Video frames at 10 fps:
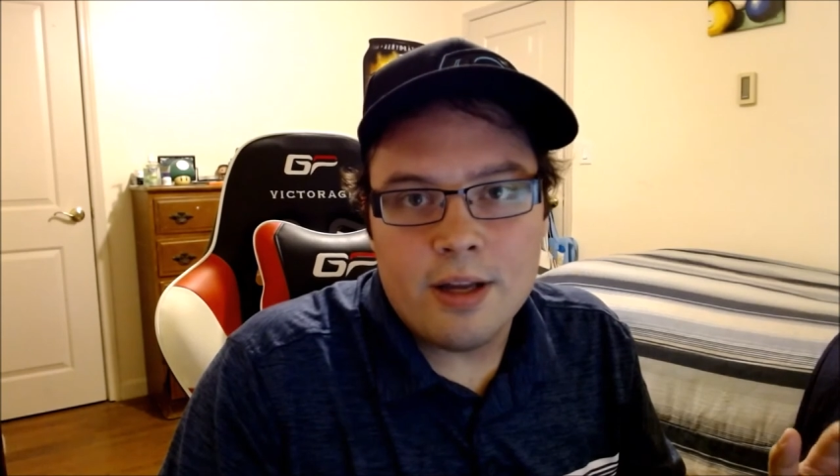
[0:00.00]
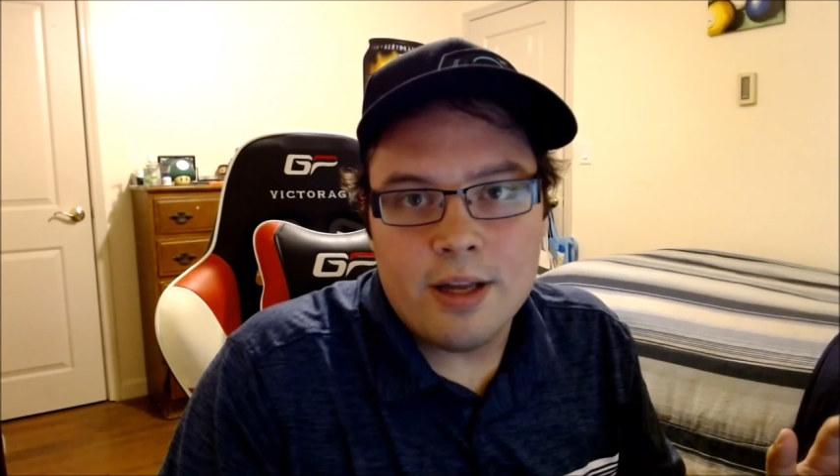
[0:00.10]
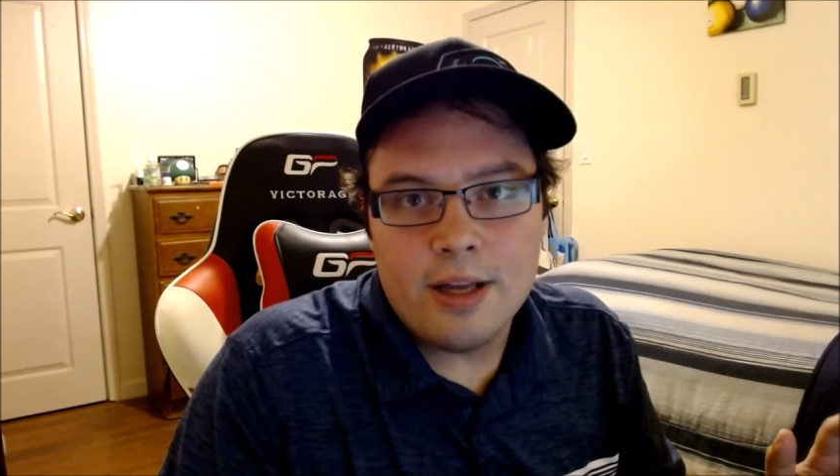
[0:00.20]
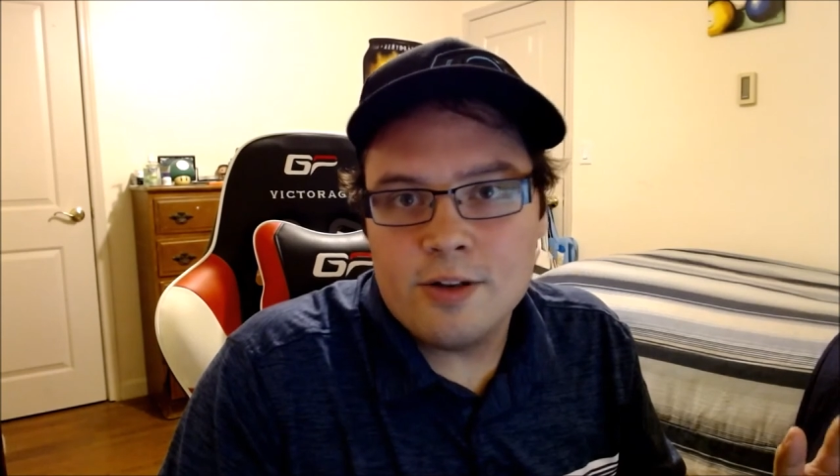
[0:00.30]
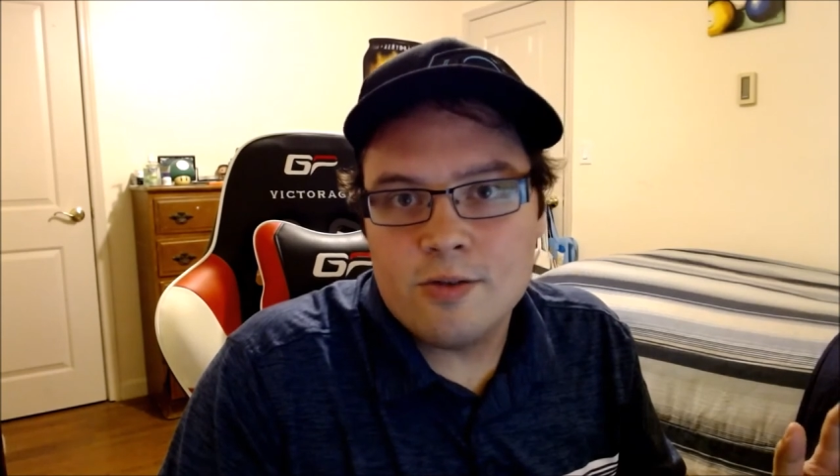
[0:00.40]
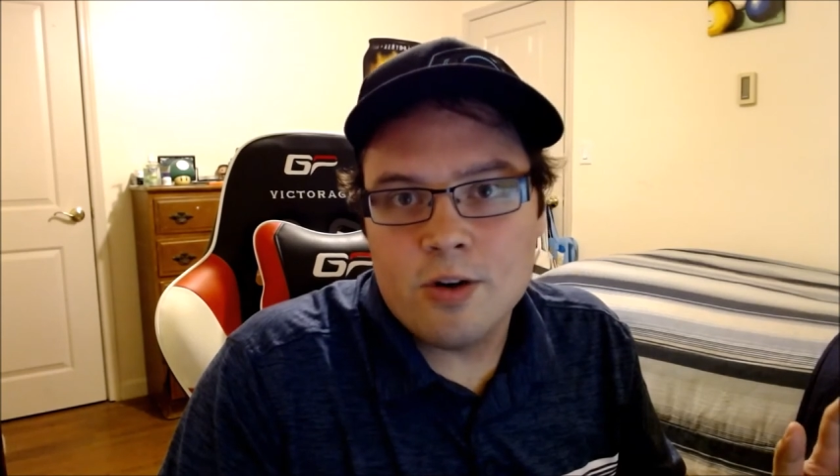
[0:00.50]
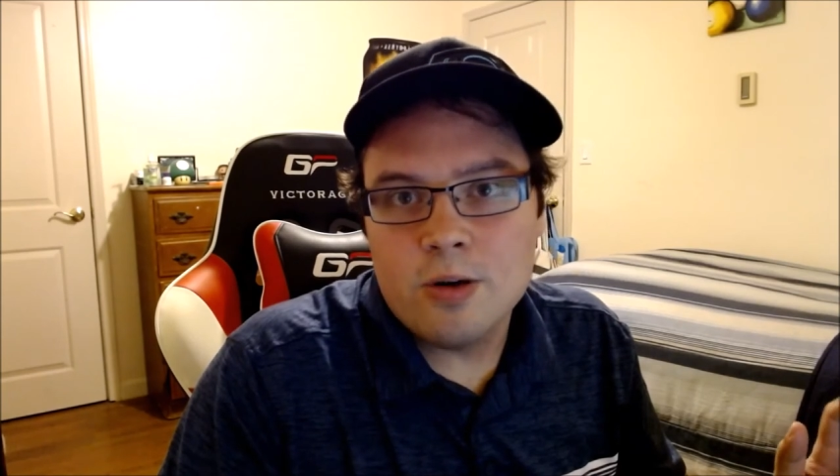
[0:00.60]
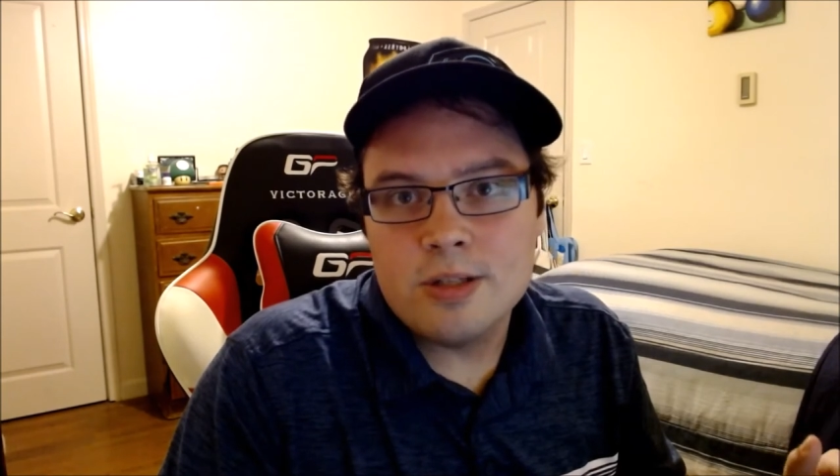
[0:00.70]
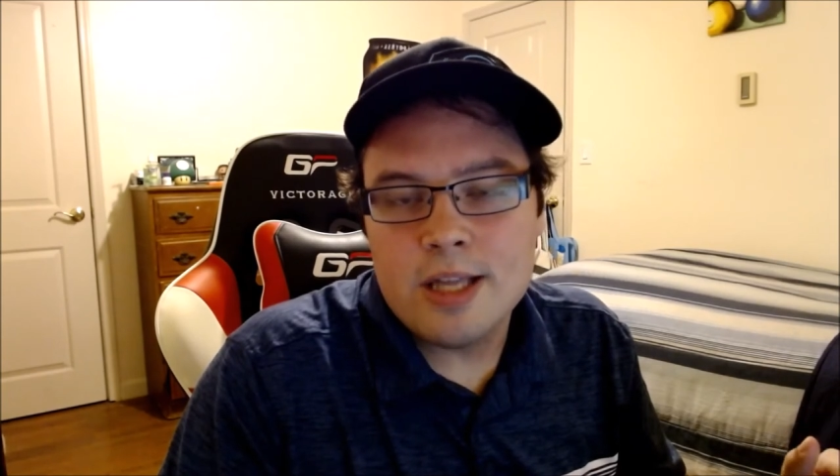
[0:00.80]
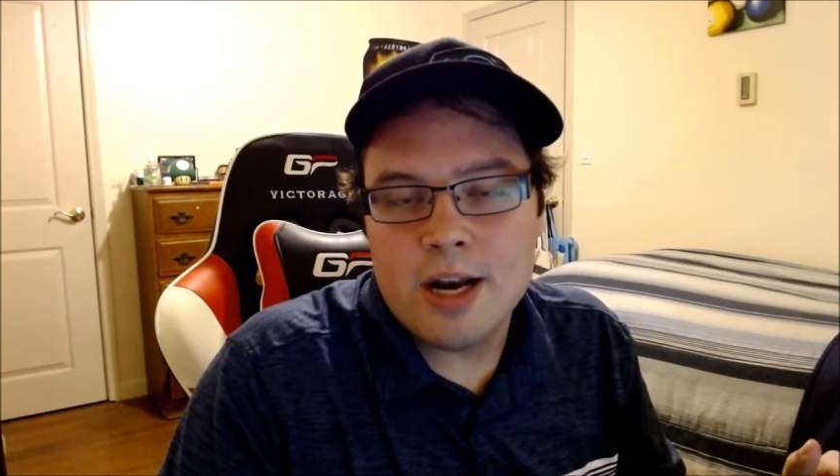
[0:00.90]

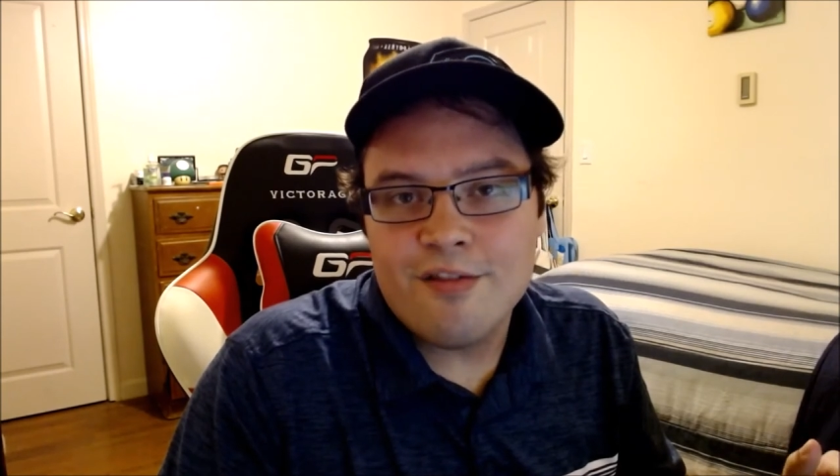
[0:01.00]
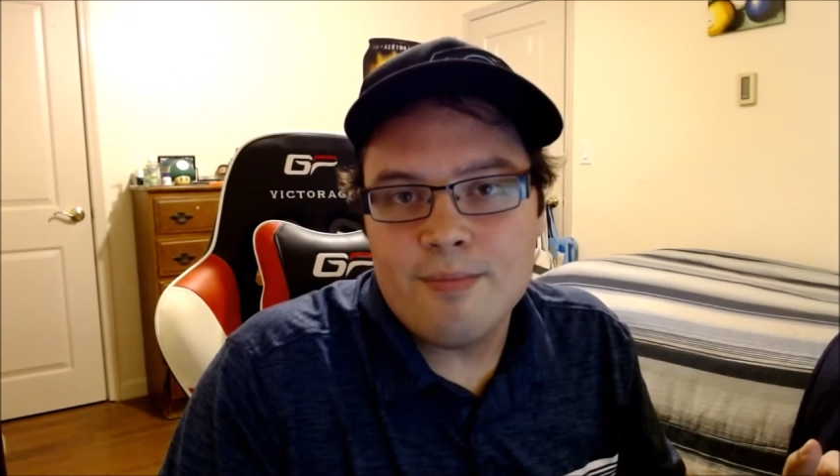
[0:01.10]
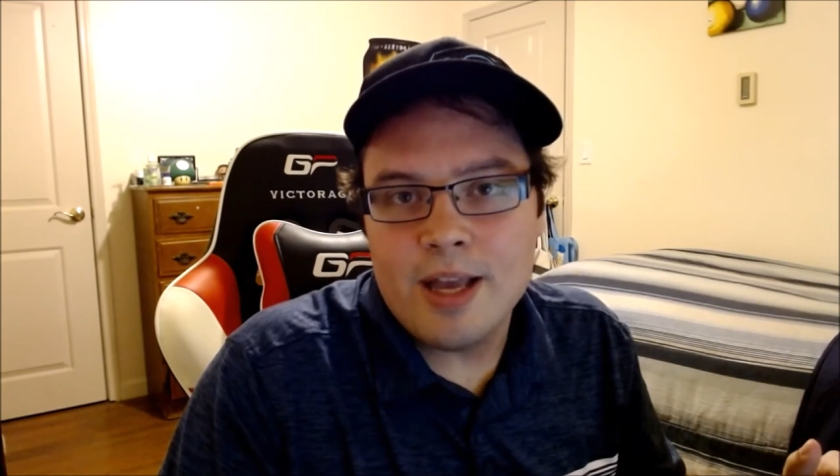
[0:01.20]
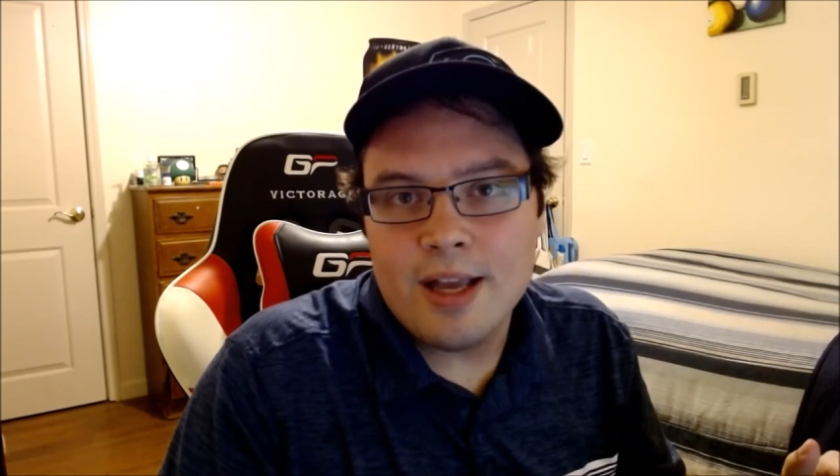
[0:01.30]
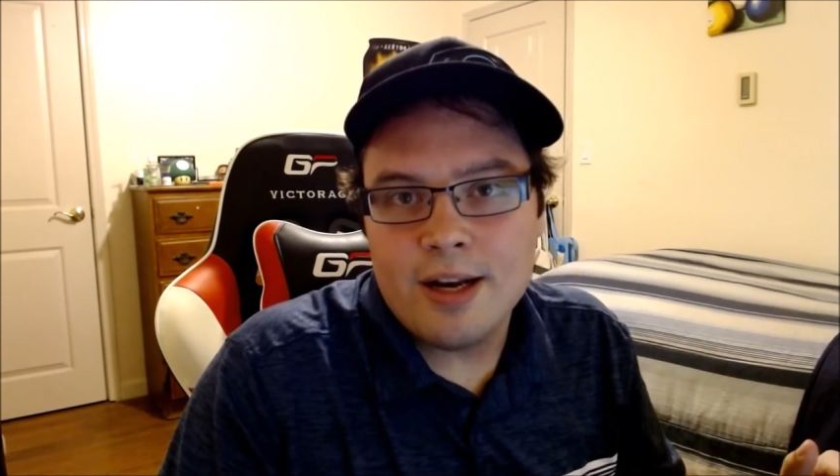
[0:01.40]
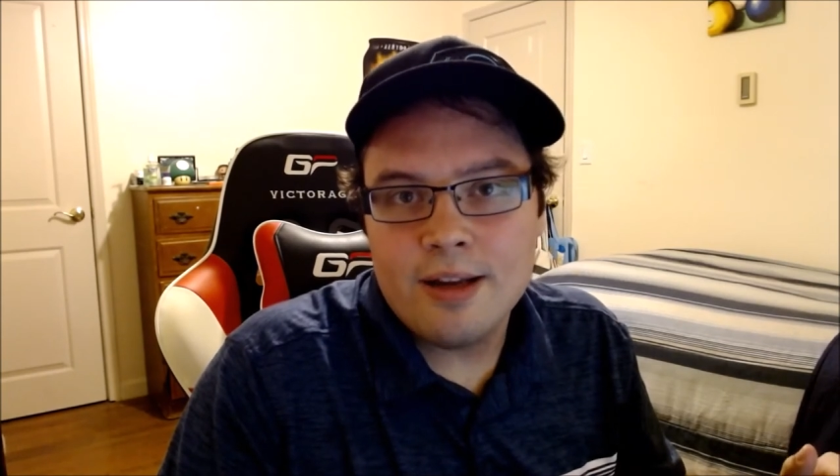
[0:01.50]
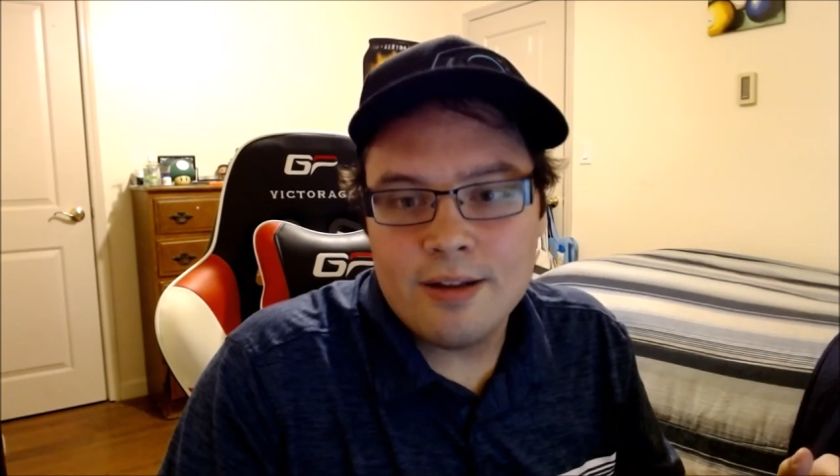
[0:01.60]
intros that I've made.